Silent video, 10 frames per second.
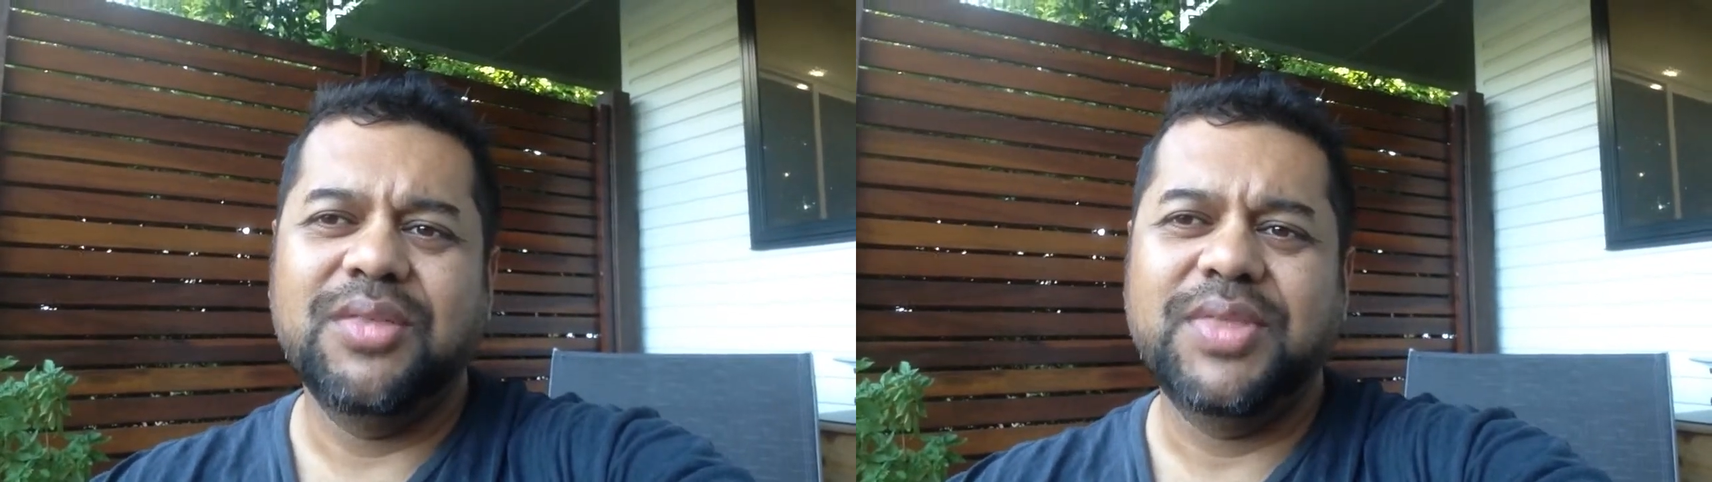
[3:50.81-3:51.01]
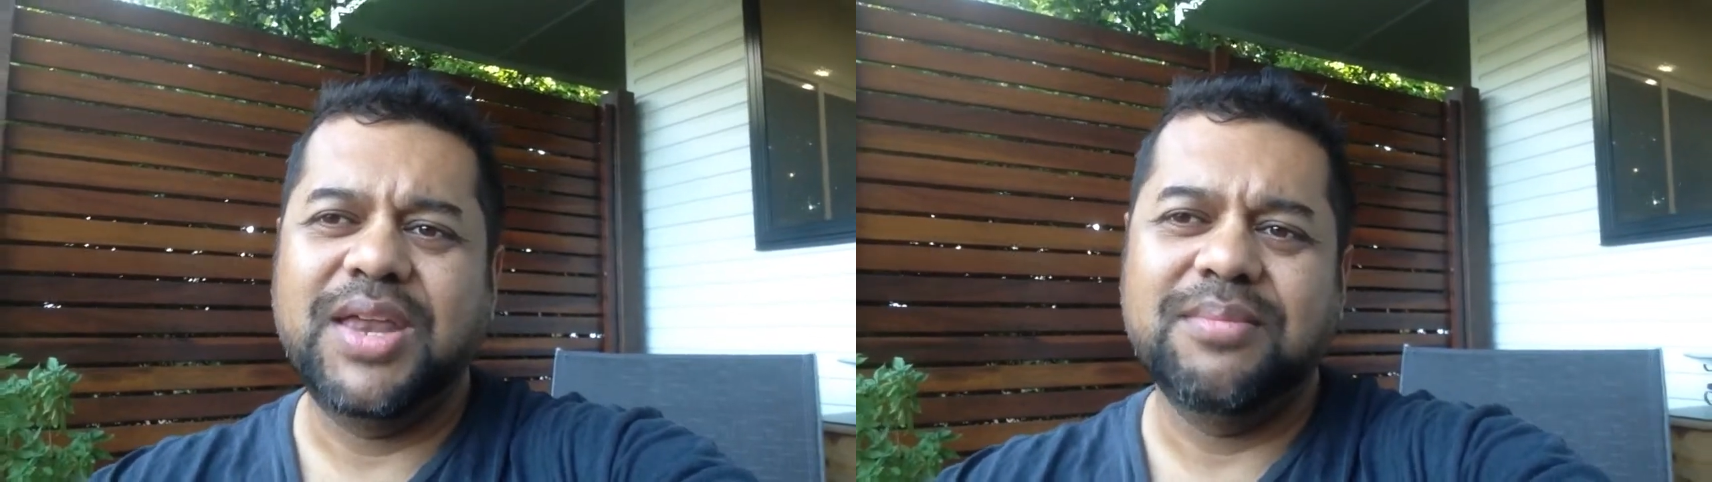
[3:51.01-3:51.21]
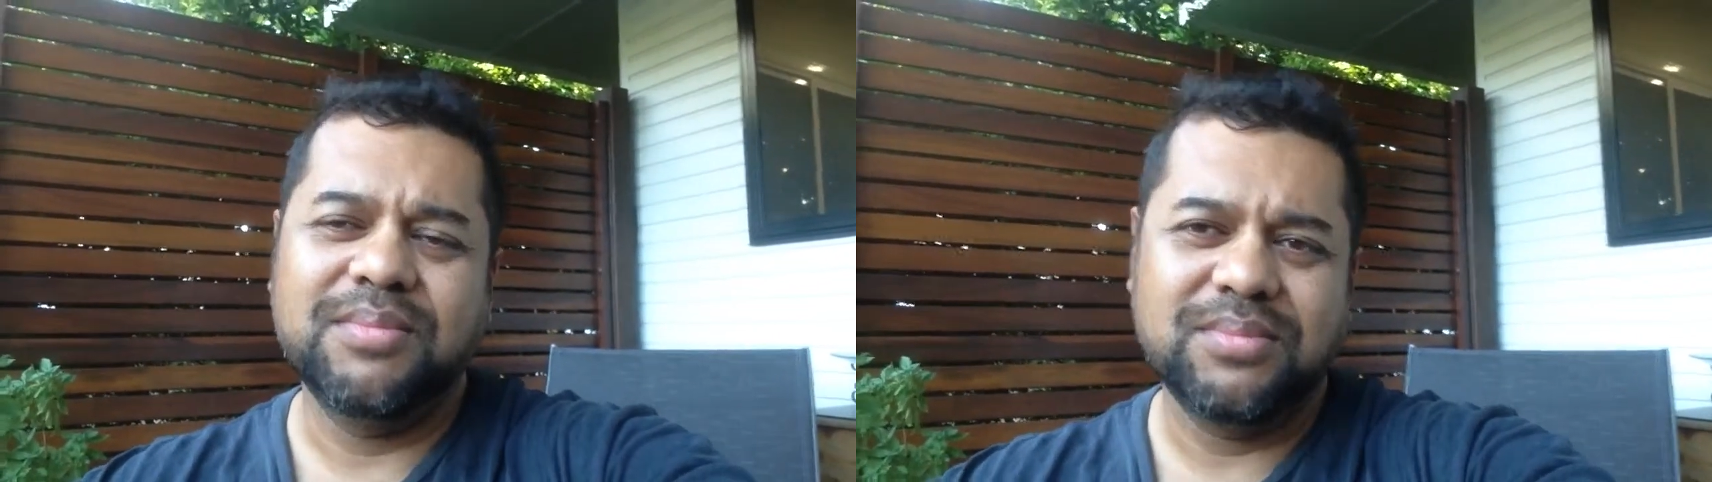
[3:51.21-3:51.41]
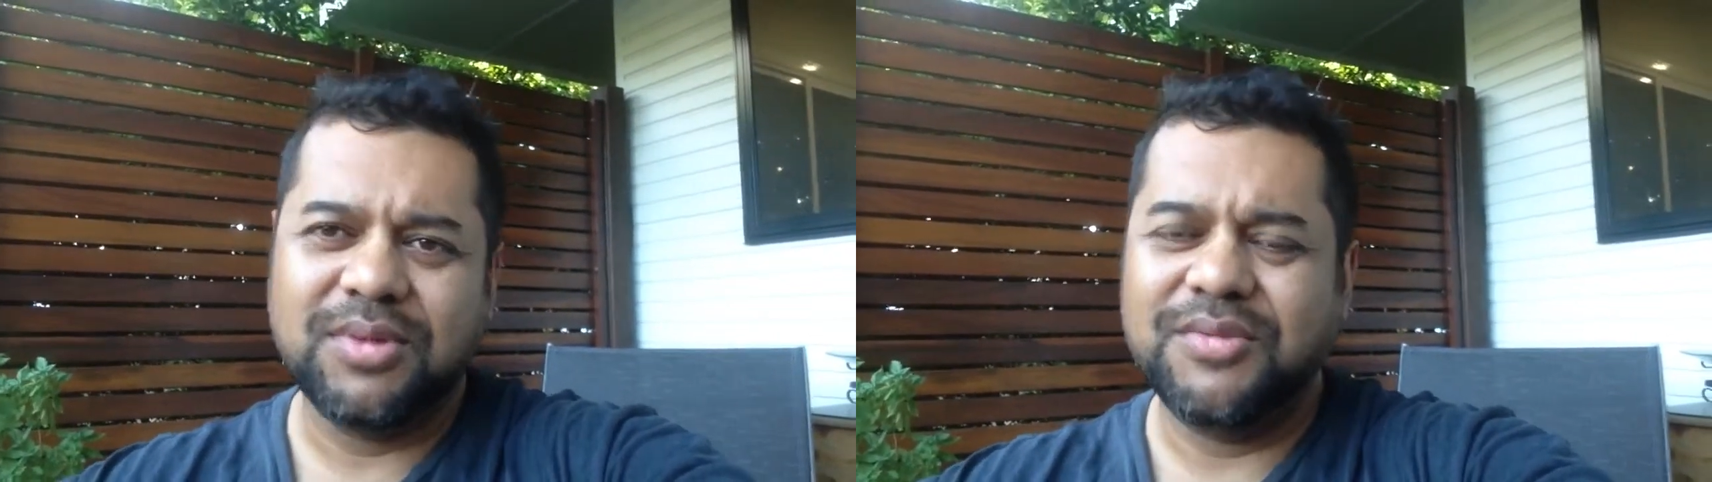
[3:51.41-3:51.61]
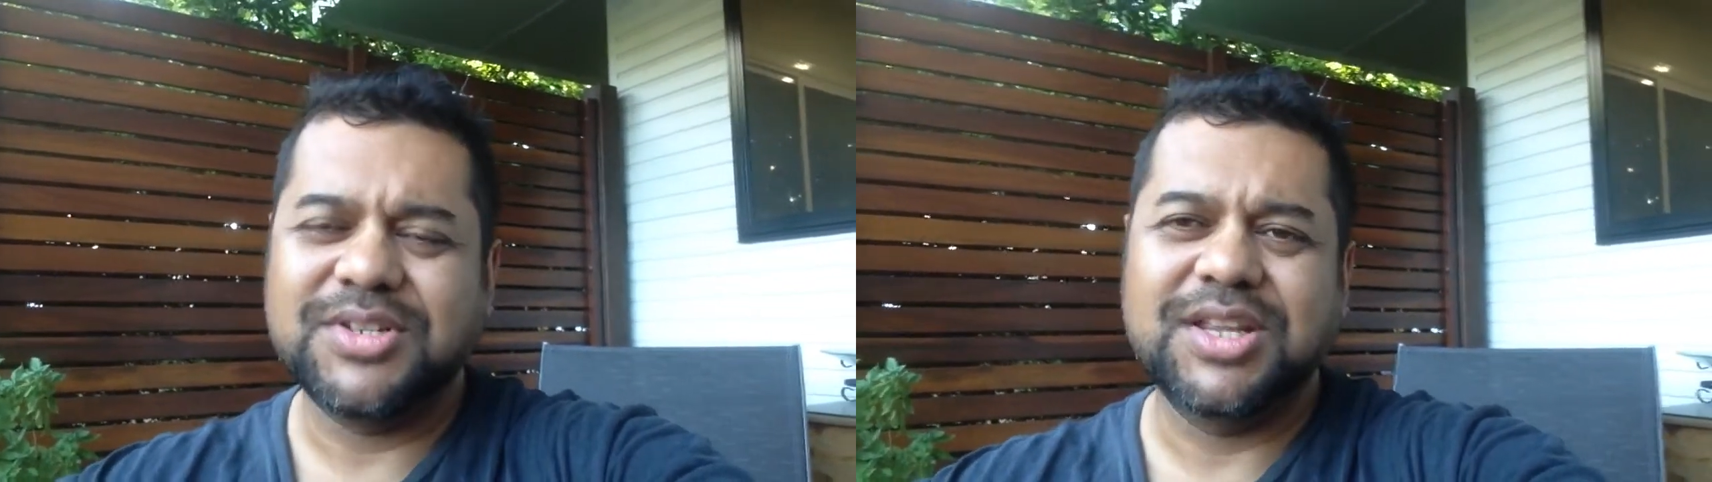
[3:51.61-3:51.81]
then
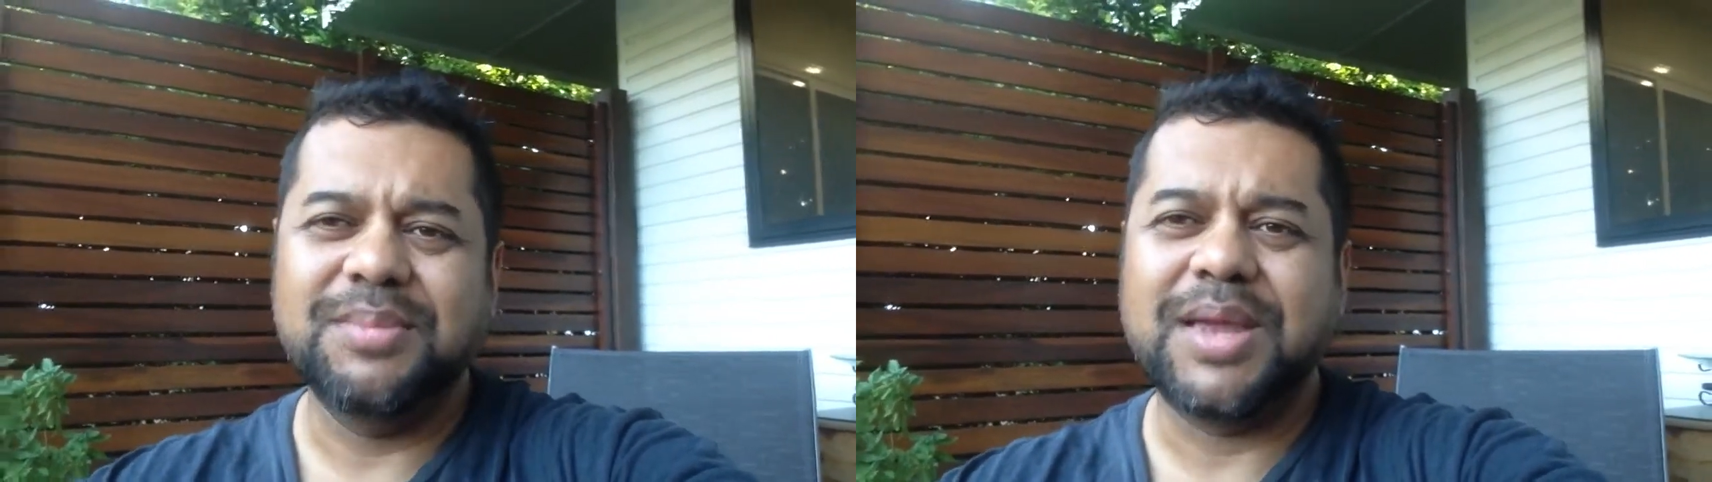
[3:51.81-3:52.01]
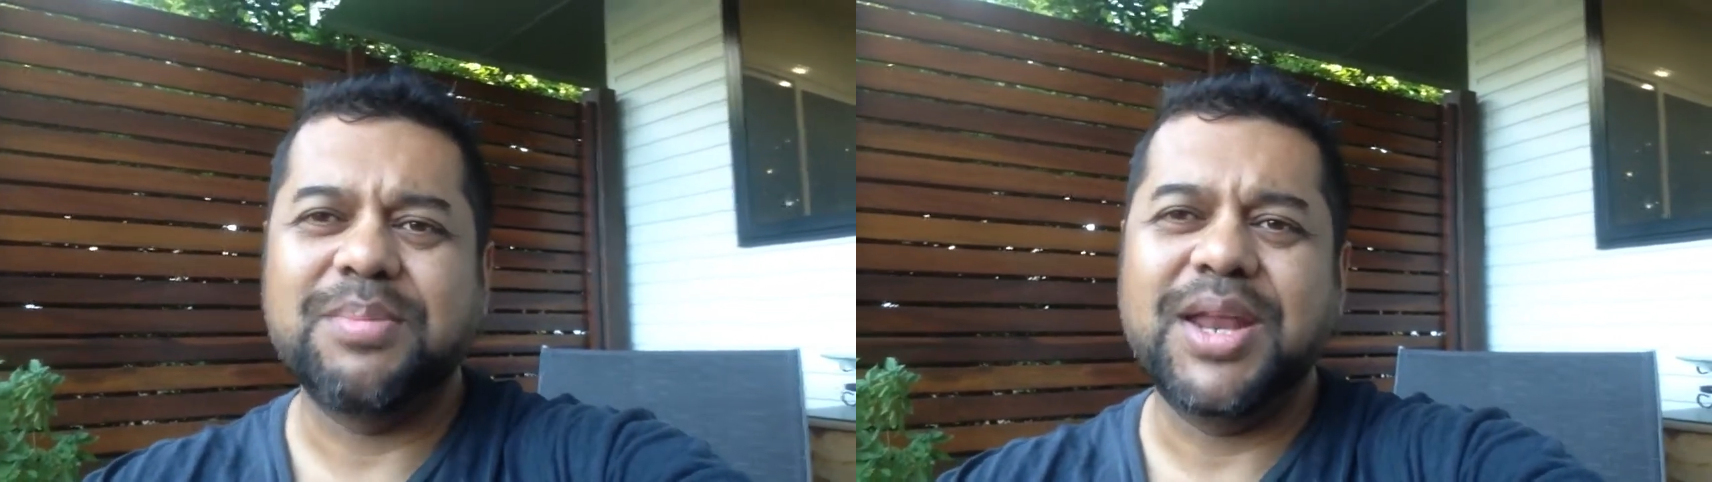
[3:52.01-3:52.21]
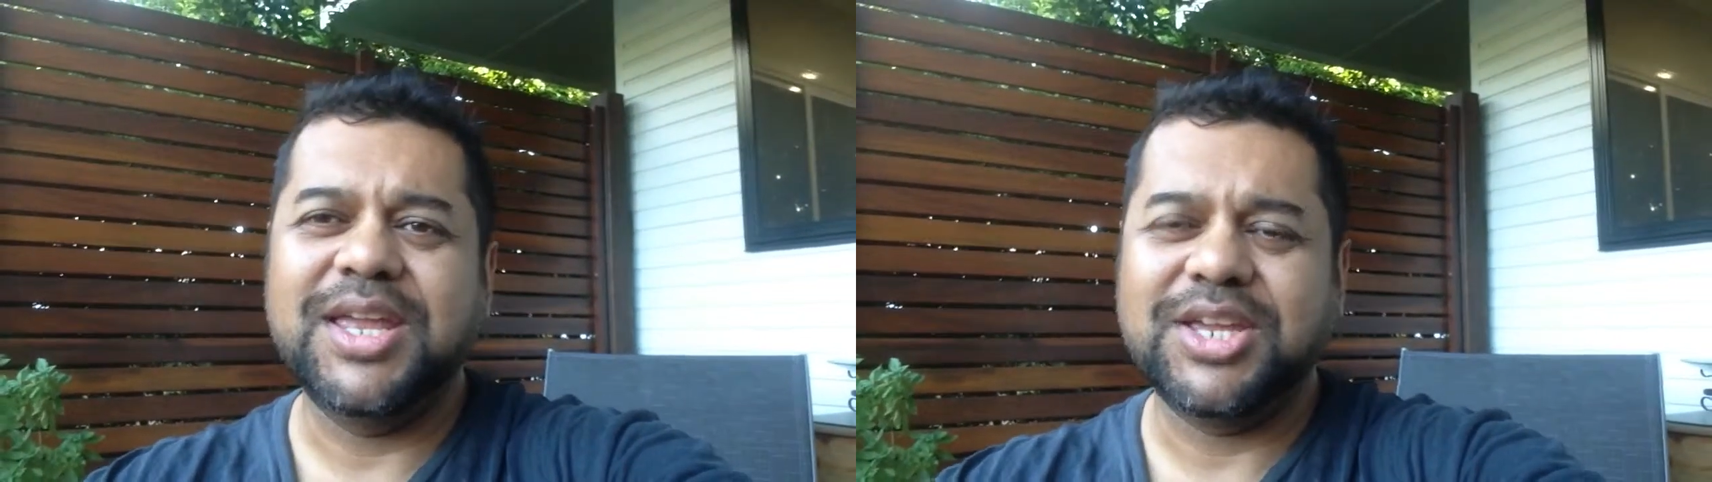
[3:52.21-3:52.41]
obviously make money.